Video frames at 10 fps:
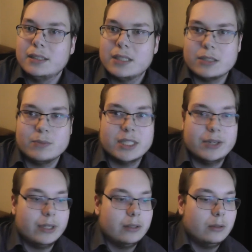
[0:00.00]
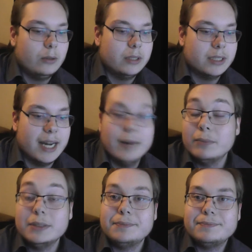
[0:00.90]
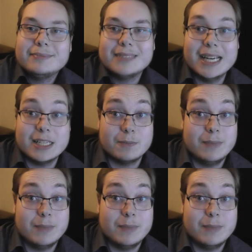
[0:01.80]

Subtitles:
Just some cereal all the time. As